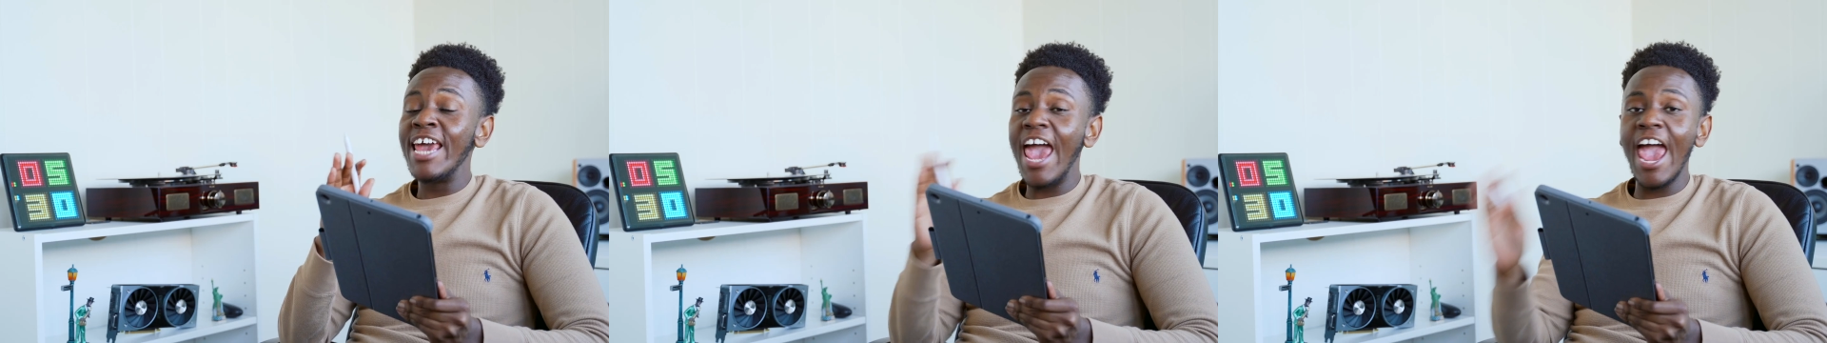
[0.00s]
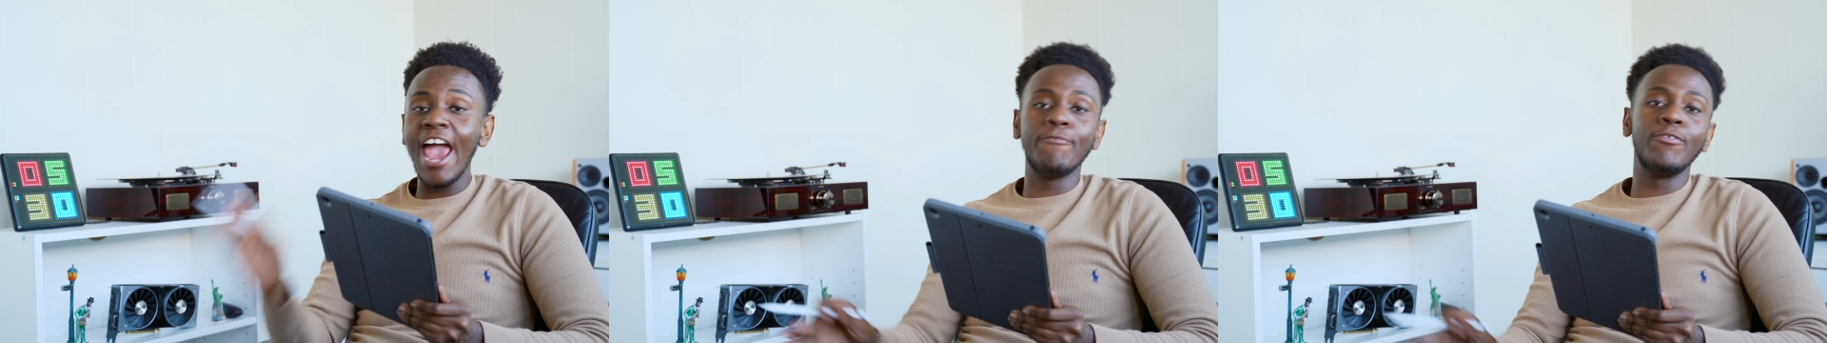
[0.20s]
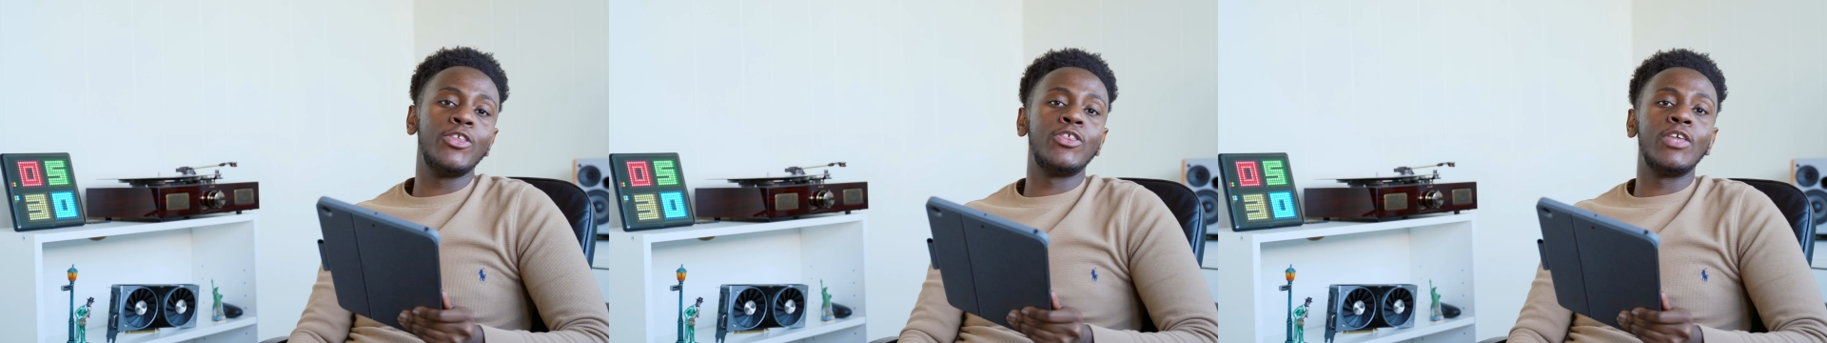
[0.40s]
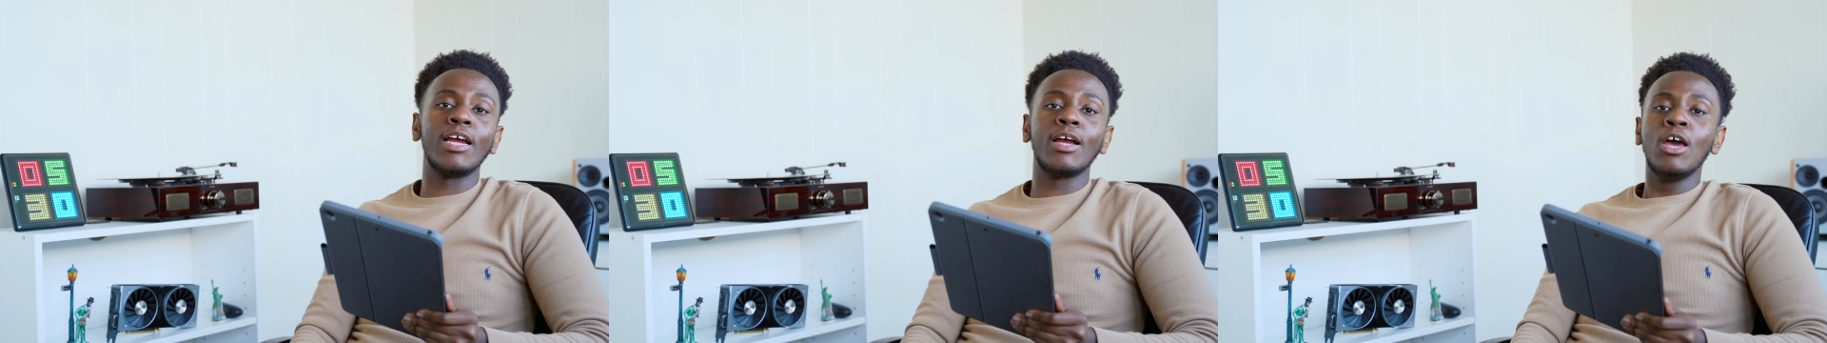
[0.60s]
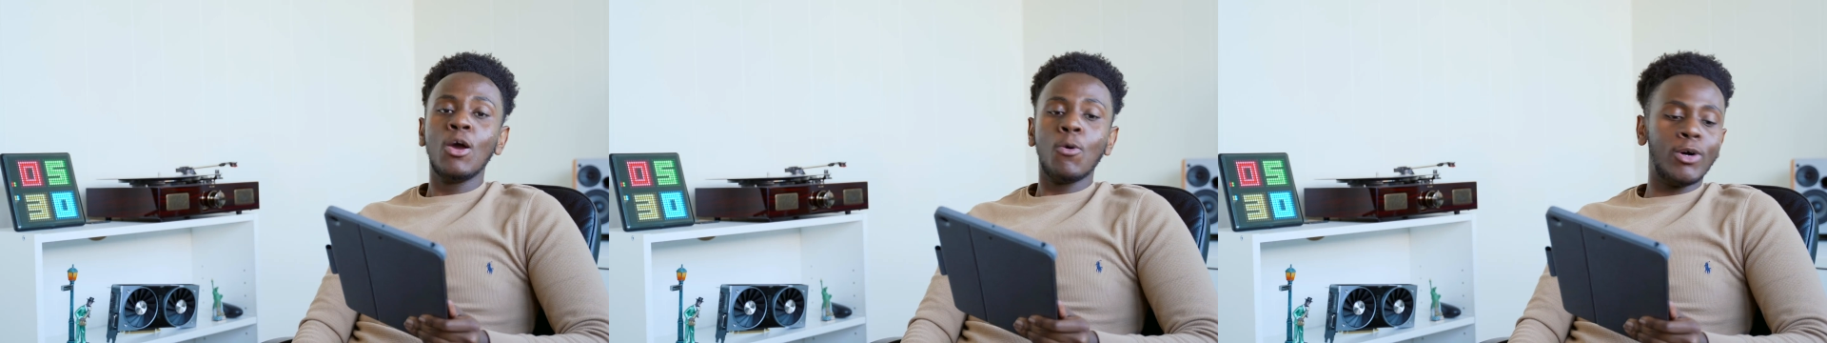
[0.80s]
everything.
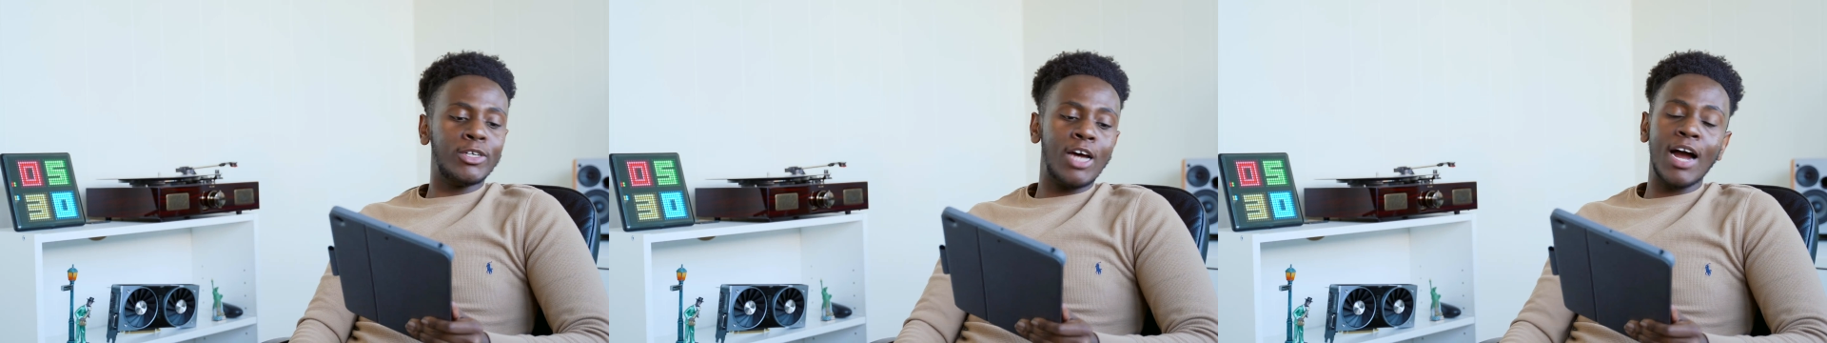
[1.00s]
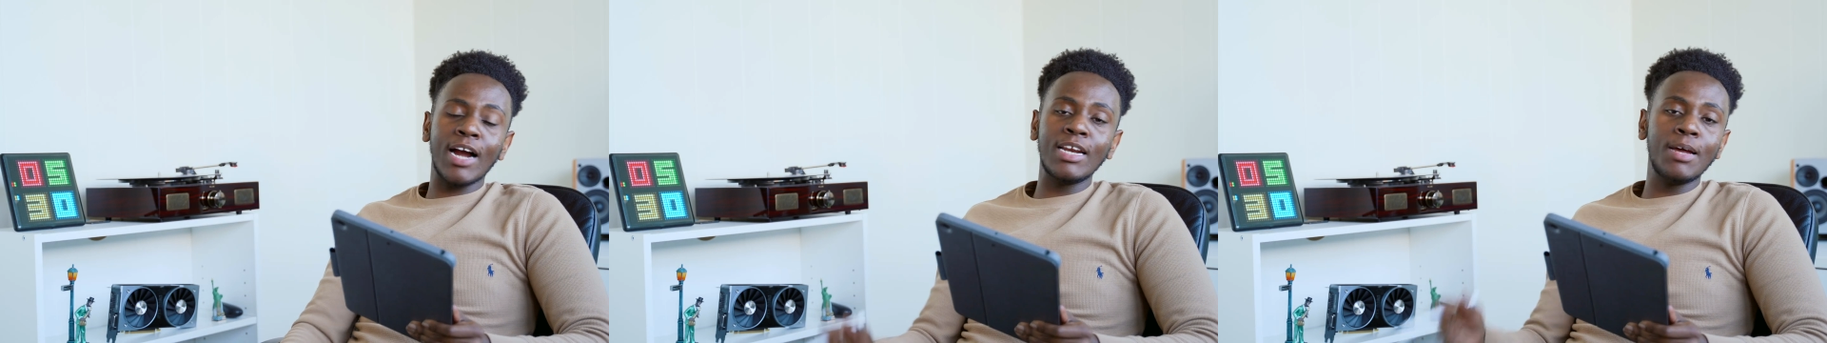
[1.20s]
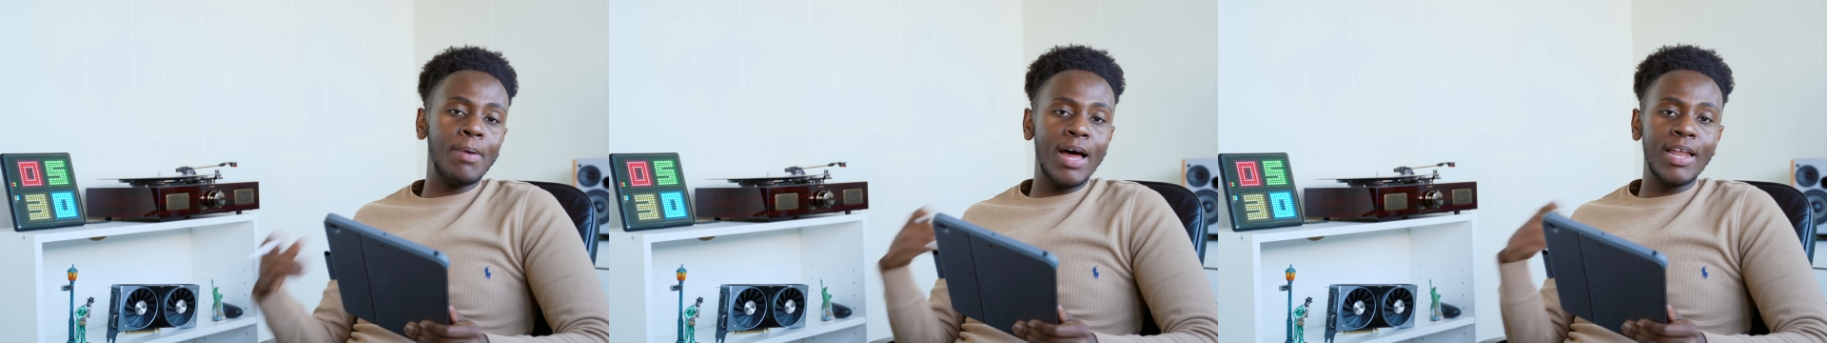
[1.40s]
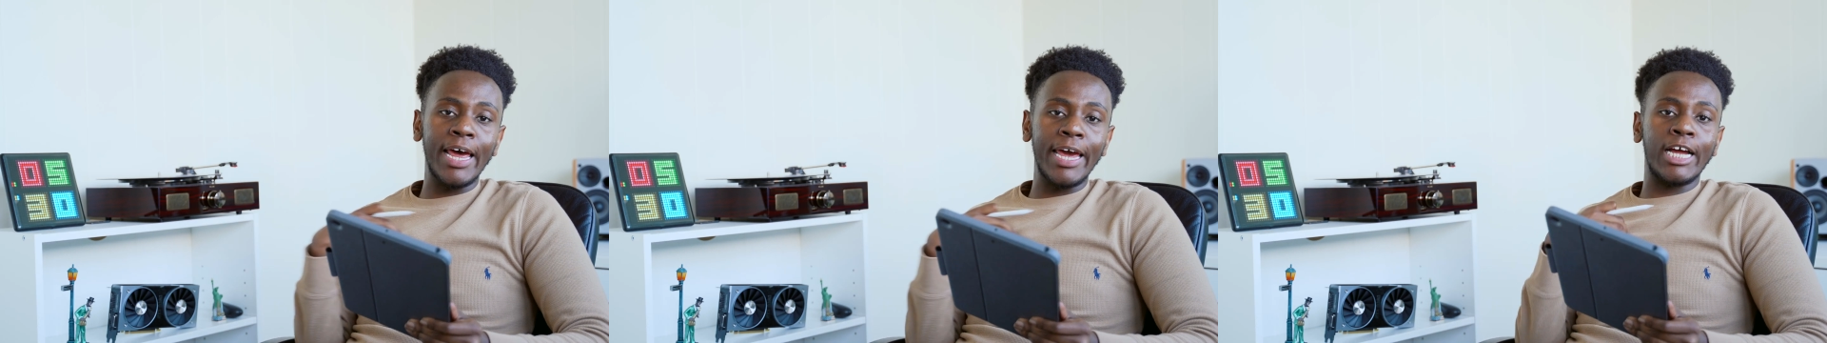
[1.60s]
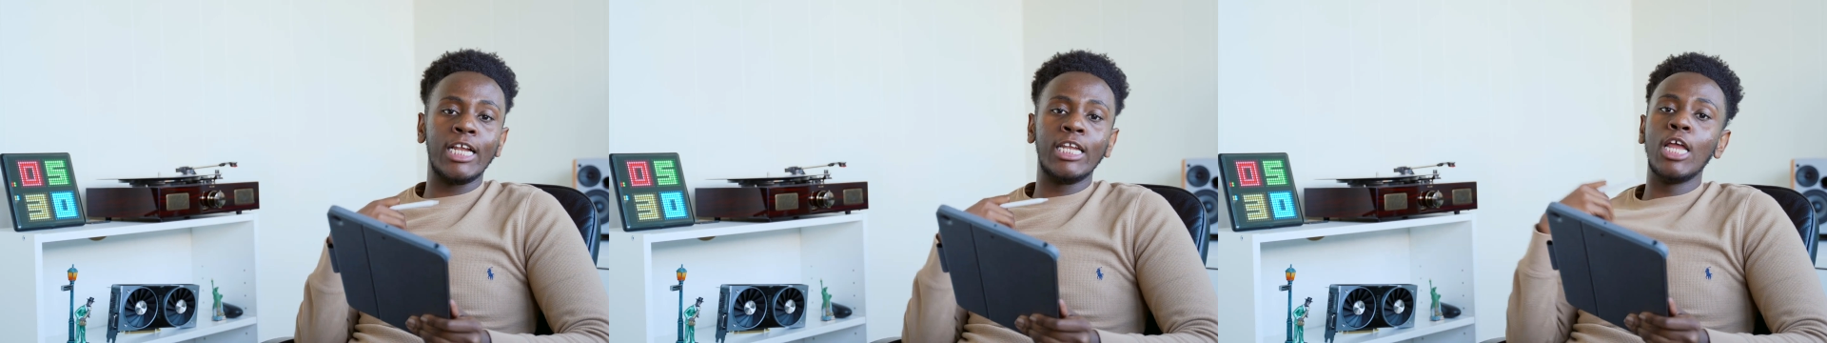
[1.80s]
We're talking about
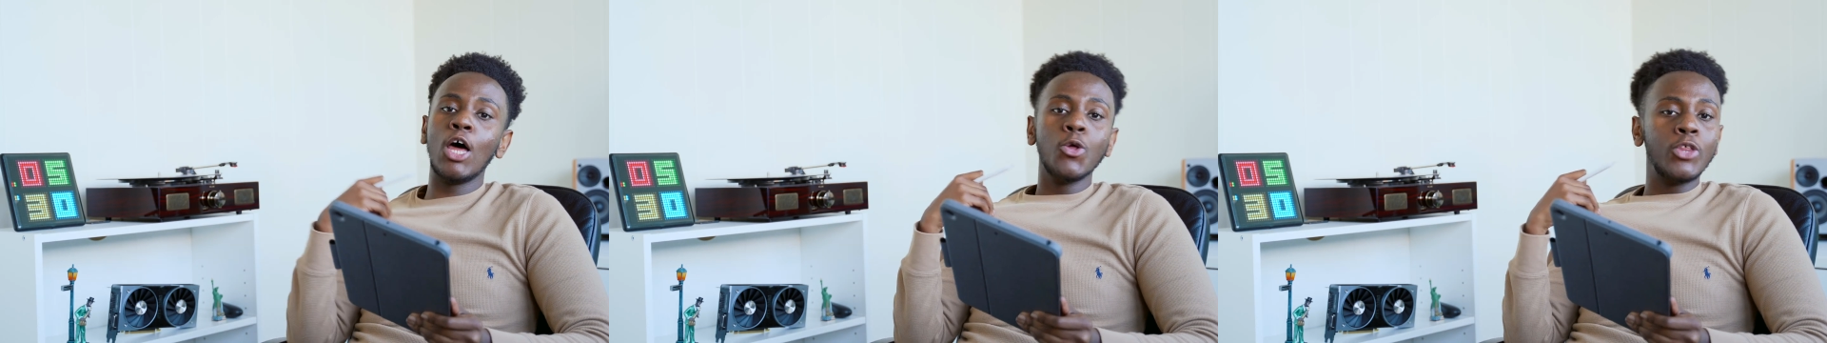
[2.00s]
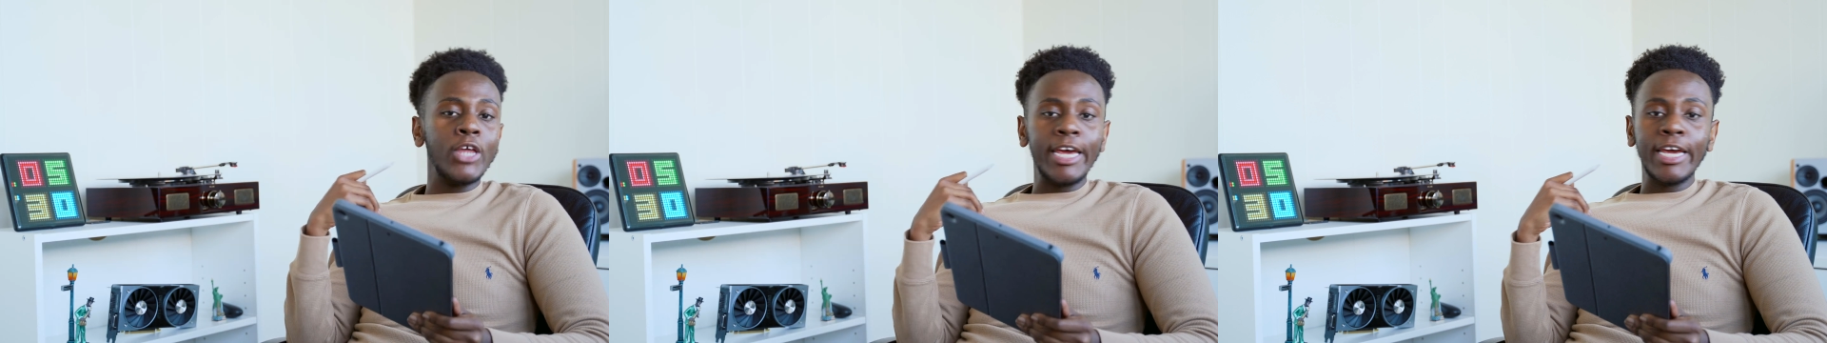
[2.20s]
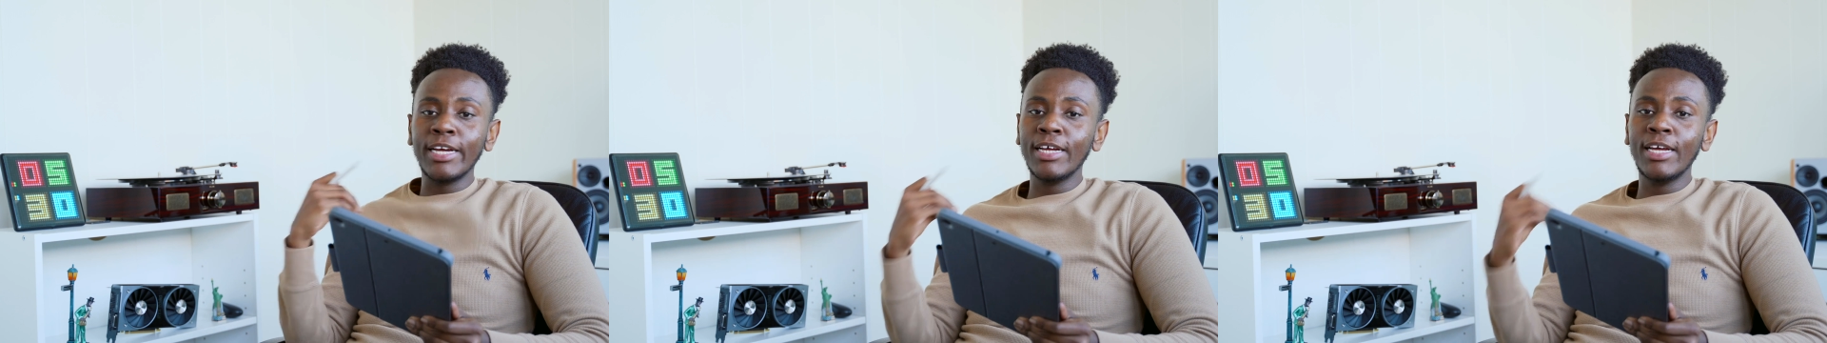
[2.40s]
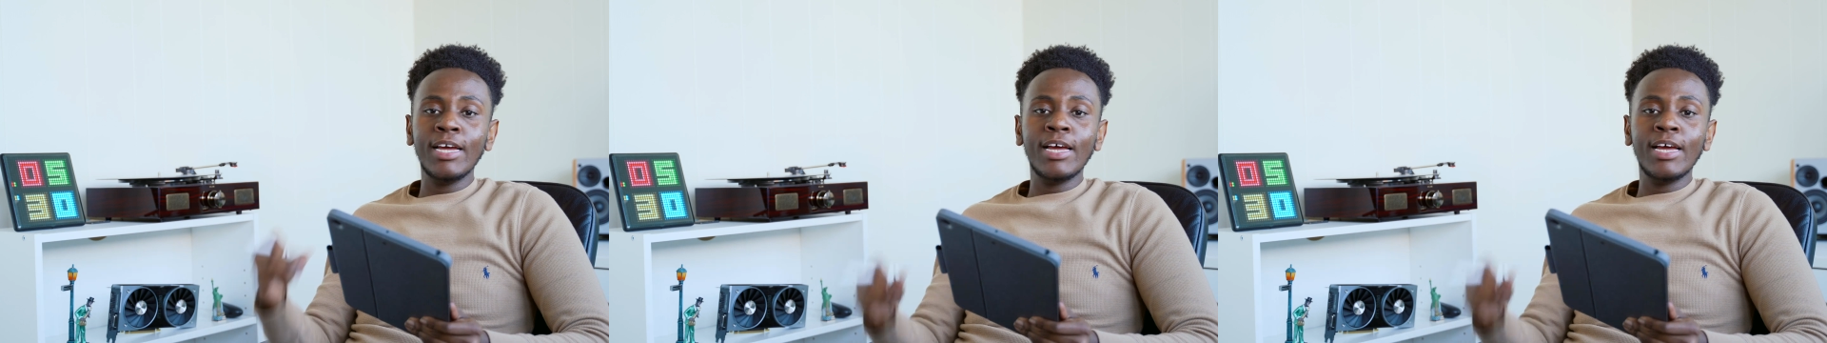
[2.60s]
like clothing,